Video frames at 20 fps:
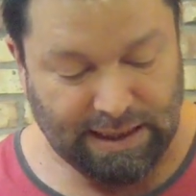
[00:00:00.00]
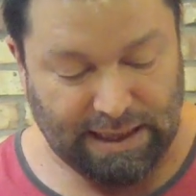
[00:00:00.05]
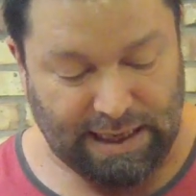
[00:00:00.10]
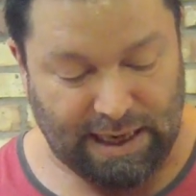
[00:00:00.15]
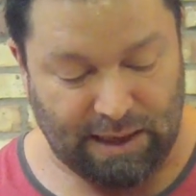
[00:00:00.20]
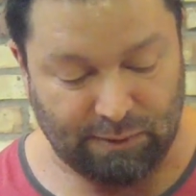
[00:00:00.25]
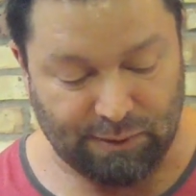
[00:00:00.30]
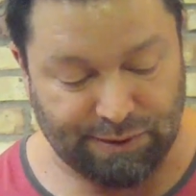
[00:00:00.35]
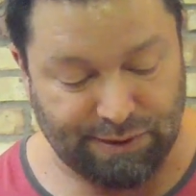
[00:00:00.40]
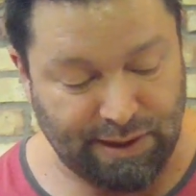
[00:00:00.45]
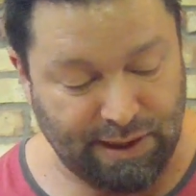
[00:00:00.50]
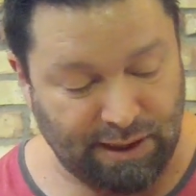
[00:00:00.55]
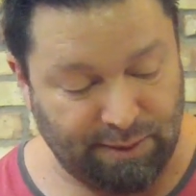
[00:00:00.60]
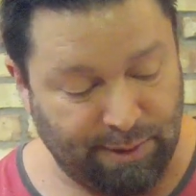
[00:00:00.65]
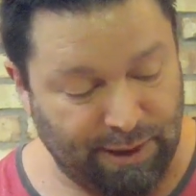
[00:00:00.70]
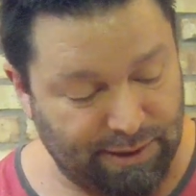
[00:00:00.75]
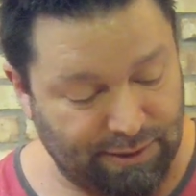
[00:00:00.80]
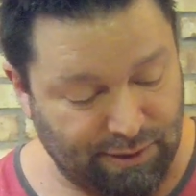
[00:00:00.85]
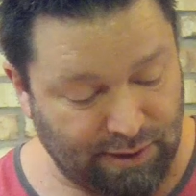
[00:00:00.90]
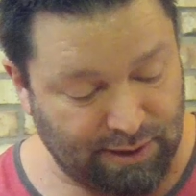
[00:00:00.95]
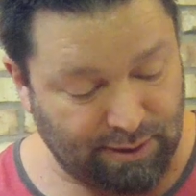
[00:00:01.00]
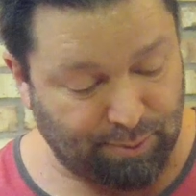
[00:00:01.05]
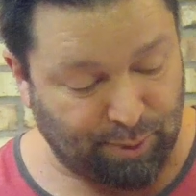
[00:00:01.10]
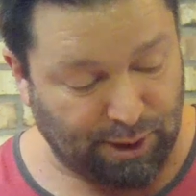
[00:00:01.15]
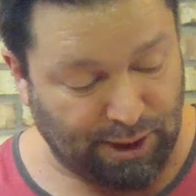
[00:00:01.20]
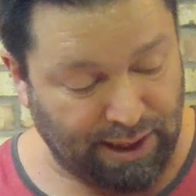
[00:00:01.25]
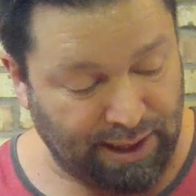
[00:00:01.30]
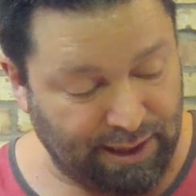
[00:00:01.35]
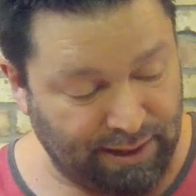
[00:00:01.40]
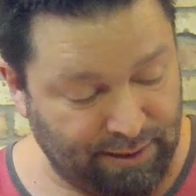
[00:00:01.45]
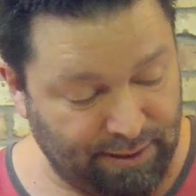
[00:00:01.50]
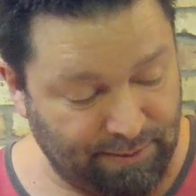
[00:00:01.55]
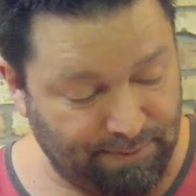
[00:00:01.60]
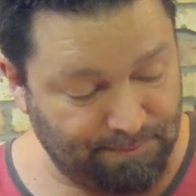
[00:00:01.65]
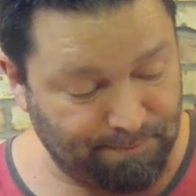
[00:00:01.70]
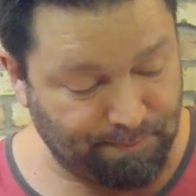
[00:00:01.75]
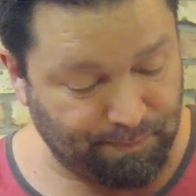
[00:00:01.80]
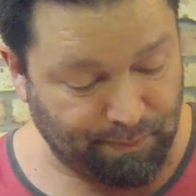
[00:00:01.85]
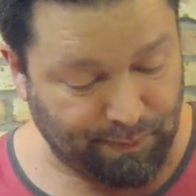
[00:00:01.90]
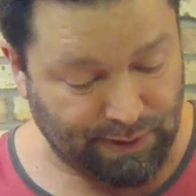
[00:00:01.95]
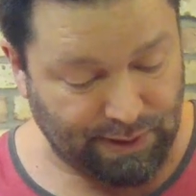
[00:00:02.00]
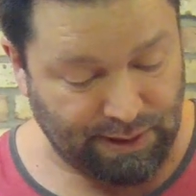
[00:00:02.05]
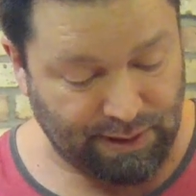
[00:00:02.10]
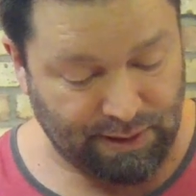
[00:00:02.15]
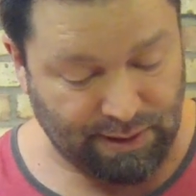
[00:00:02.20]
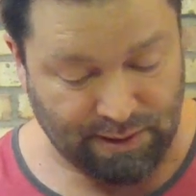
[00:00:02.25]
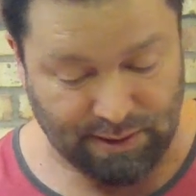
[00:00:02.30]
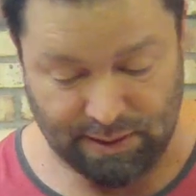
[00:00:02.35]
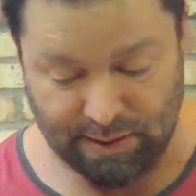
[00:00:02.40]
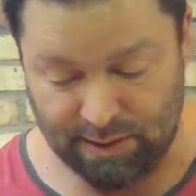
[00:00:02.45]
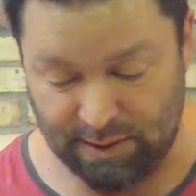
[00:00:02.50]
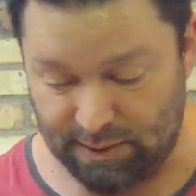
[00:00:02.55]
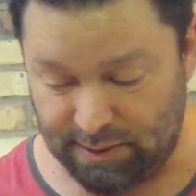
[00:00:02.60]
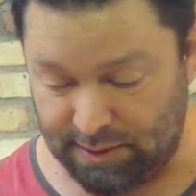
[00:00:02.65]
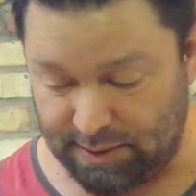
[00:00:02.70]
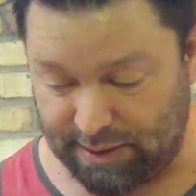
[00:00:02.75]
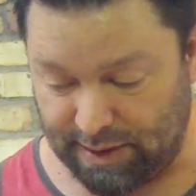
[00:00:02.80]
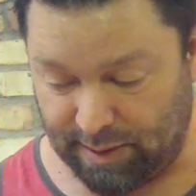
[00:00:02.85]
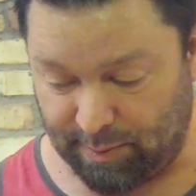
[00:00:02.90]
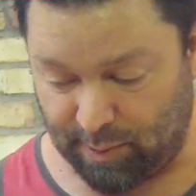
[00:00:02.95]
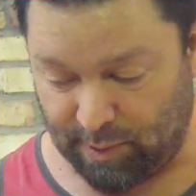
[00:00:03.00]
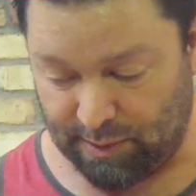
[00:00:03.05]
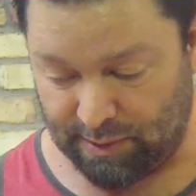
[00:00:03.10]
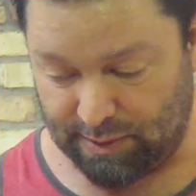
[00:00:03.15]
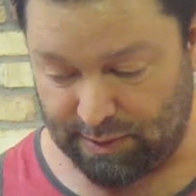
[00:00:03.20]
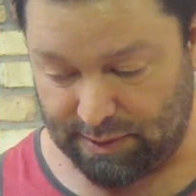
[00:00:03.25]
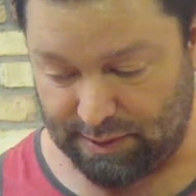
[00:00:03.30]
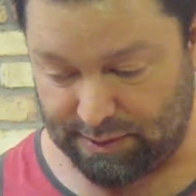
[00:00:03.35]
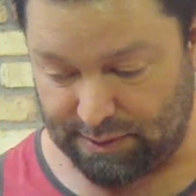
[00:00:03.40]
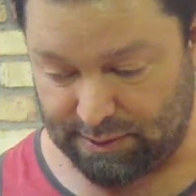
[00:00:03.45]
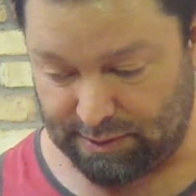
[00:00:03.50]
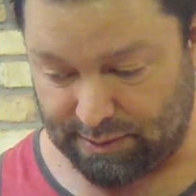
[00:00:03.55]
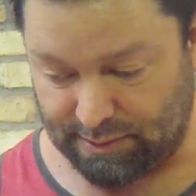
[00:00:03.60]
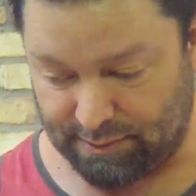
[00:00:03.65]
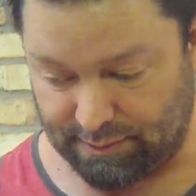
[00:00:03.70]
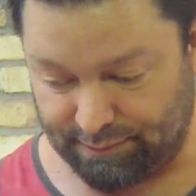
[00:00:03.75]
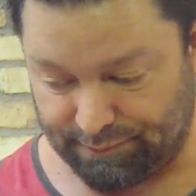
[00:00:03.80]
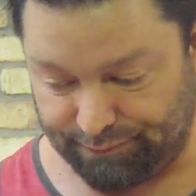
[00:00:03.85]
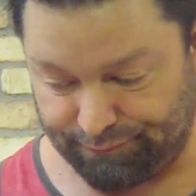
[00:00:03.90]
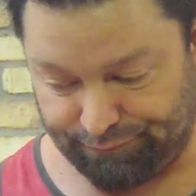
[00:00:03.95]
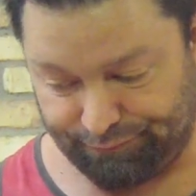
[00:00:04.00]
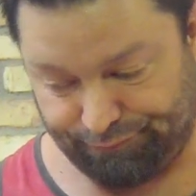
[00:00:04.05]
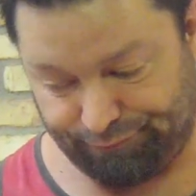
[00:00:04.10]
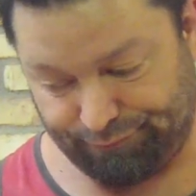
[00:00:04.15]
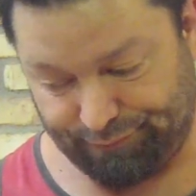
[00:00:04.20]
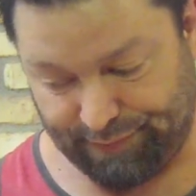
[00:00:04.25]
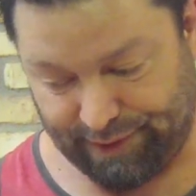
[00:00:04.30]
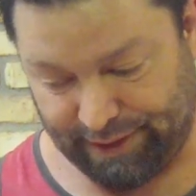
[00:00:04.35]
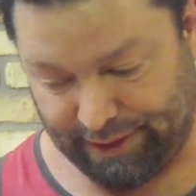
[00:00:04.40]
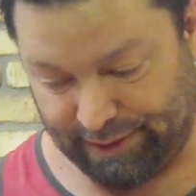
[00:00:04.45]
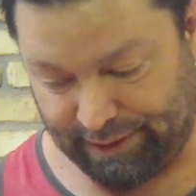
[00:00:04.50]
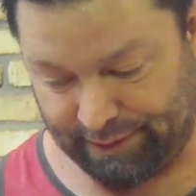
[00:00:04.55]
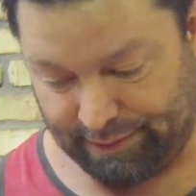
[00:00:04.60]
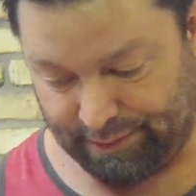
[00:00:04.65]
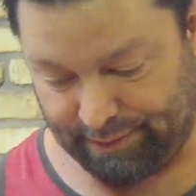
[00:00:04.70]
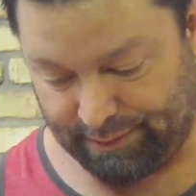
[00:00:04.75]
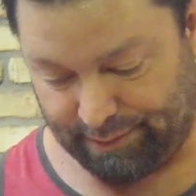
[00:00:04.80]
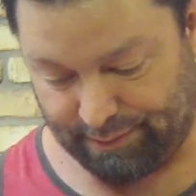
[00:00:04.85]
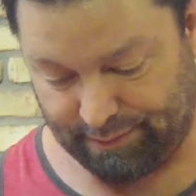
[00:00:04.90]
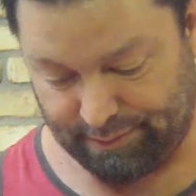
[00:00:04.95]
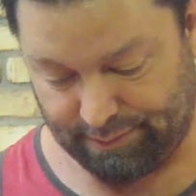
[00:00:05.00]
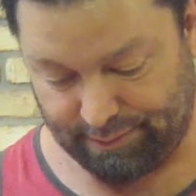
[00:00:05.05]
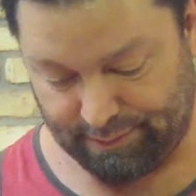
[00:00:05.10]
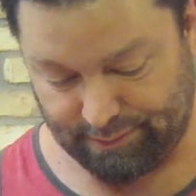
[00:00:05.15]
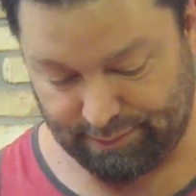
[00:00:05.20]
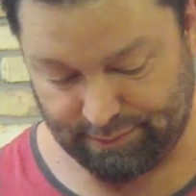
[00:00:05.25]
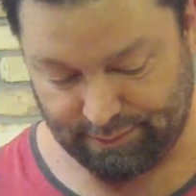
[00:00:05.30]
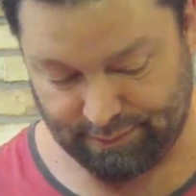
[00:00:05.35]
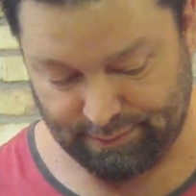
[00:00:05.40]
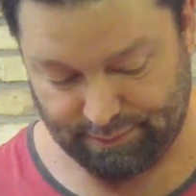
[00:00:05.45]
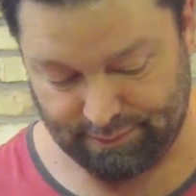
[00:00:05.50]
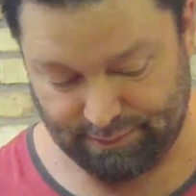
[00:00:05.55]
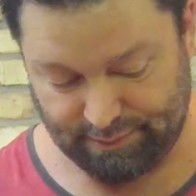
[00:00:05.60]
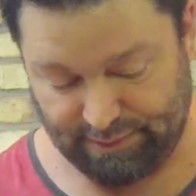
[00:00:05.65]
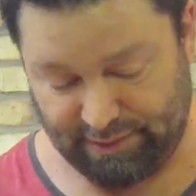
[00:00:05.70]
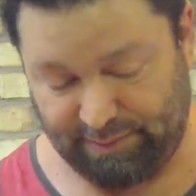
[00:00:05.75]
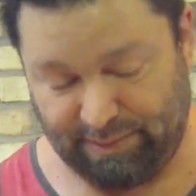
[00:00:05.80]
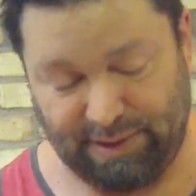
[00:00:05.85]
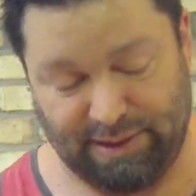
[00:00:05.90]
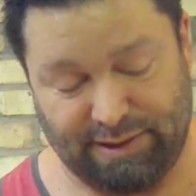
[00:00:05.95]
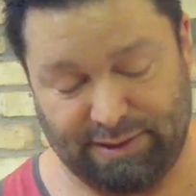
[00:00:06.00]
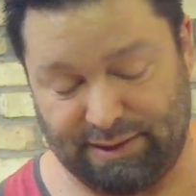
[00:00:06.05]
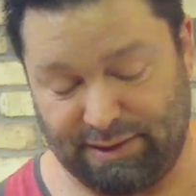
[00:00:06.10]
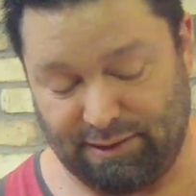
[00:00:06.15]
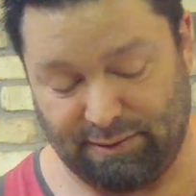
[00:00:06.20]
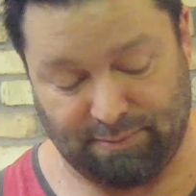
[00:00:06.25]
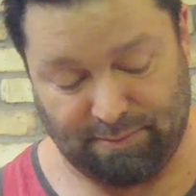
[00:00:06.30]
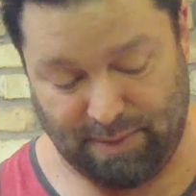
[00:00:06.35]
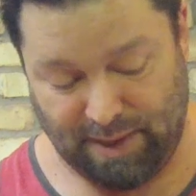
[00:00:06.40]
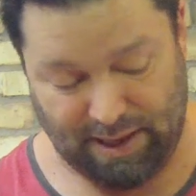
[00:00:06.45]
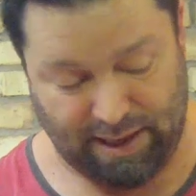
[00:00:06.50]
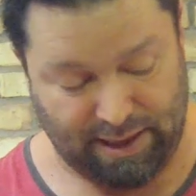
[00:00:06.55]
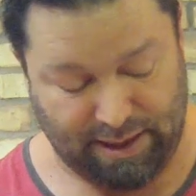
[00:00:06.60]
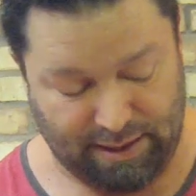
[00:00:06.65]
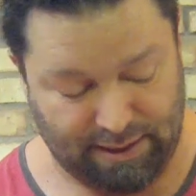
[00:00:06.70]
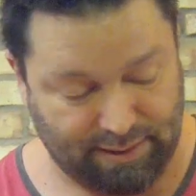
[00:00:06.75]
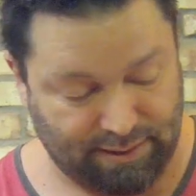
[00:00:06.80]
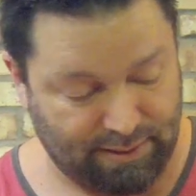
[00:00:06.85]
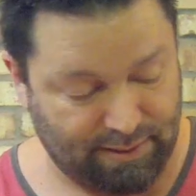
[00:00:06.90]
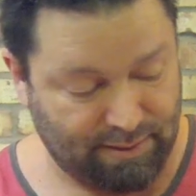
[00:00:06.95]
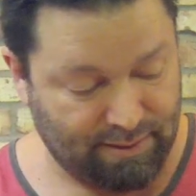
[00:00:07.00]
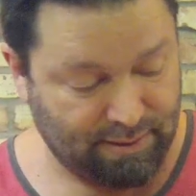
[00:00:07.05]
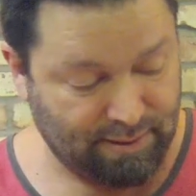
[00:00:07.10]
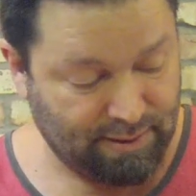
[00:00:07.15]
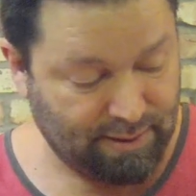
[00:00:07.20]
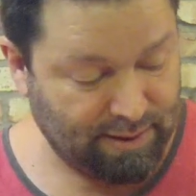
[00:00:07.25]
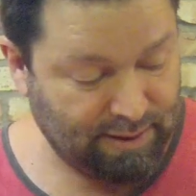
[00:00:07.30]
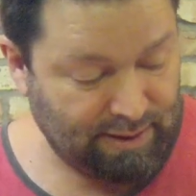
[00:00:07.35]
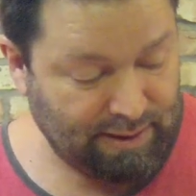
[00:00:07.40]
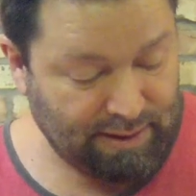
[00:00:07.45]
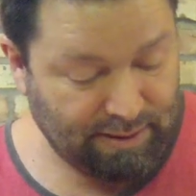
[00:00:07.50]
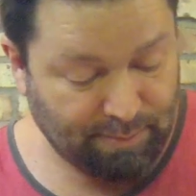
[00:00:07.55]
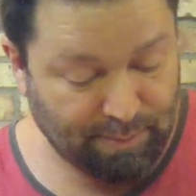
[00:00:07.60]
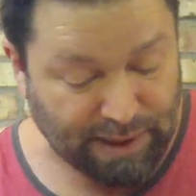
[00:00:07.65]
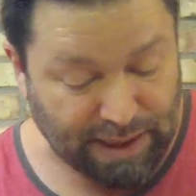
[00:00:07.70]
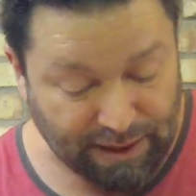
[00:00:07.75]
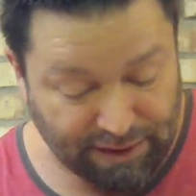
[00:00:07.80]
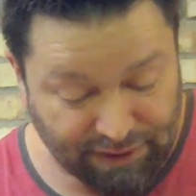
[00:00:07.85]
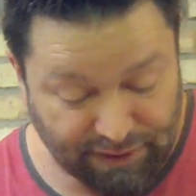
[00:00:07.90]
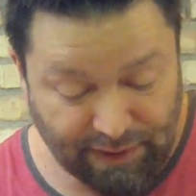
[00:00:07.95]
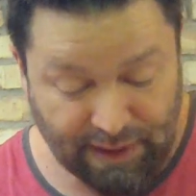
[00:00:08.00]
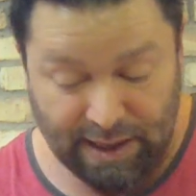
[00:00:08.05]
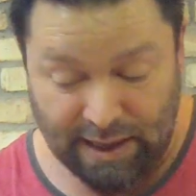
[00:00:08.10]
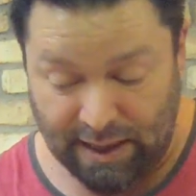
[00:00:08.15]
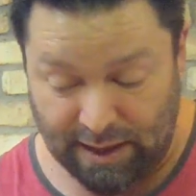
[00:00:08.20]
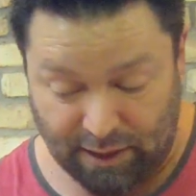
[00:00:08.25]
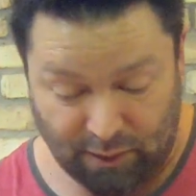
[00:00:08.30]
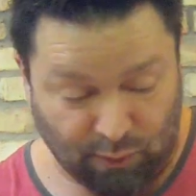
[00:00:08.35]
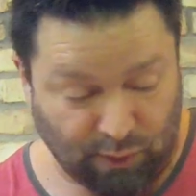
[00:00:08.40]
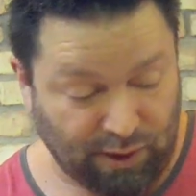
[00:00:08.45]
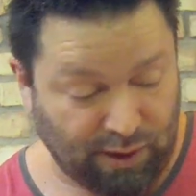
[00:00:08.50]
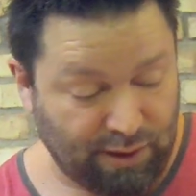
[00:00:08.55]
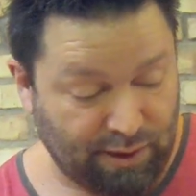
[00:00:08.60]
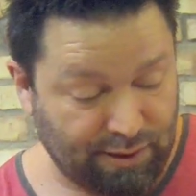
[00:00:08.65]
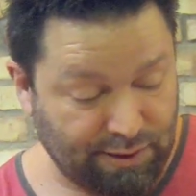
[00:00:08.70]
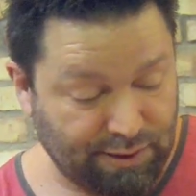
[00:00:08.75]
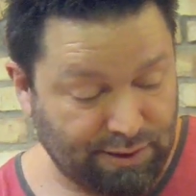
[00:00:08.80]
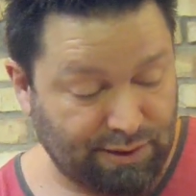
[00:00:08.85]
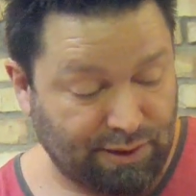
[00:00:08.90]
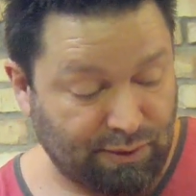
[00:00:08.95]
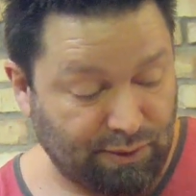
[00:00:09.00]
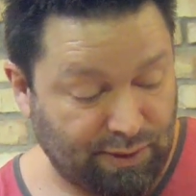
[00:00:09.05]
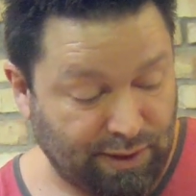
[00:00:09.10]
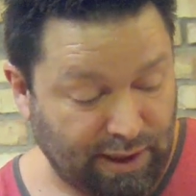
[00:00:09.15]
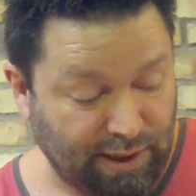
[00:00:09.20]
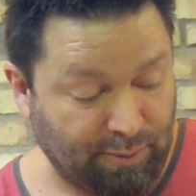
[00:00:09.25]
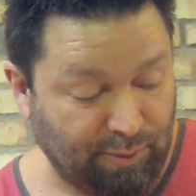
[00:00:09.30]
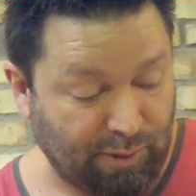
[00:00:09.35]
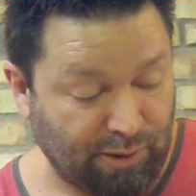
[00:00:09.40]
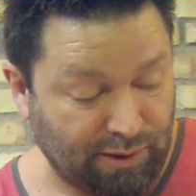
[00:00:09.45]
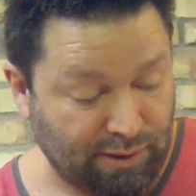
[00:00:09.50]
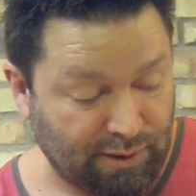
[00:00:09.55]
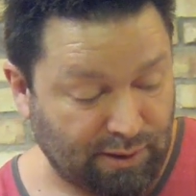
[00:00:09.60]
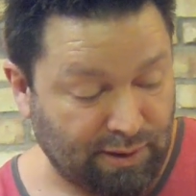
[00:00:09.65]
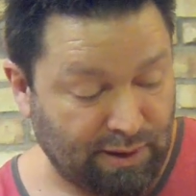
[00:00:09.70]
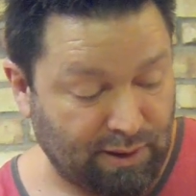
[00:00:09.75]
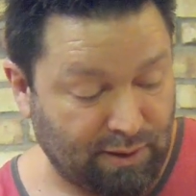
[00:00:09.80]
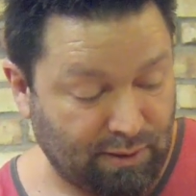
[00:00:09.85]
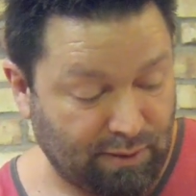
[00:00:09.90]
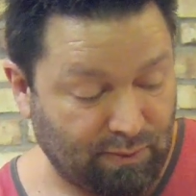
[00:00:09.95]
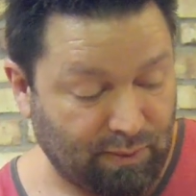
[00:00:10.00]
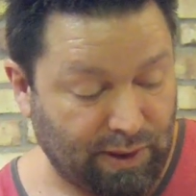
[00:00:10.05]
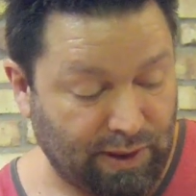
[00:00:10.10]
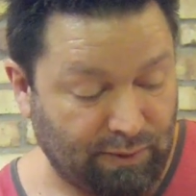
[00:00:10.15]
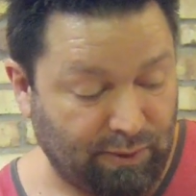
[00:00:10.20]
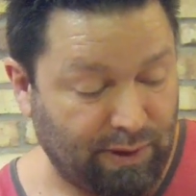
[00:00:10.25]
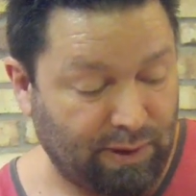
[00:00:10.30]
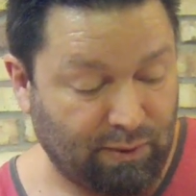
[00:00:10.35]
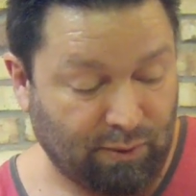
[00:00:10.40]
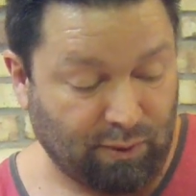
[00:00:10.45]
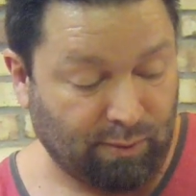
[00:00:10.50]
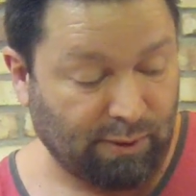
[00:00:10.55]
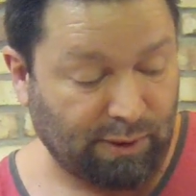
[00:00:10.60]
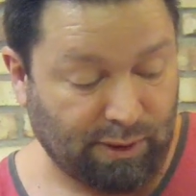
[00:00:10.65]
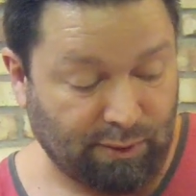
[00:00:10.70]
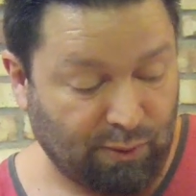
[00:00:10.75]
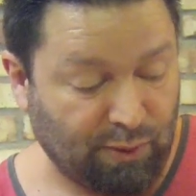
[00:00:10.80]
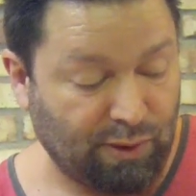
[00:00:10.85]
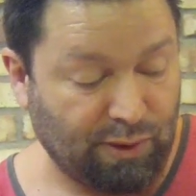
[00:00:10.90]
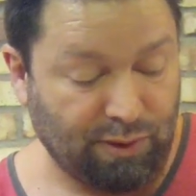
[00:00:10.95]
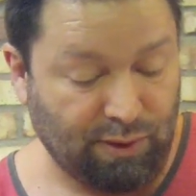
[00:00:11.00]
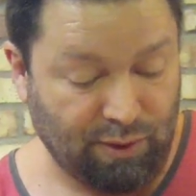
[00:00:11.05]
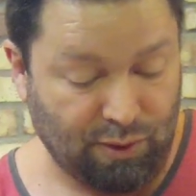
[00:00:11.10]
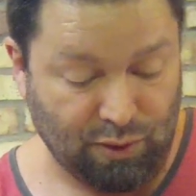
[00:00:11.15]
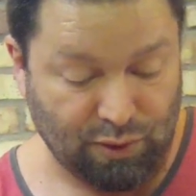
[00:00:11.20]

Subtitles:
I was thinking about trying to plane the taper into this, and I still might, but I think we're gonna just go taper it the way we normally would.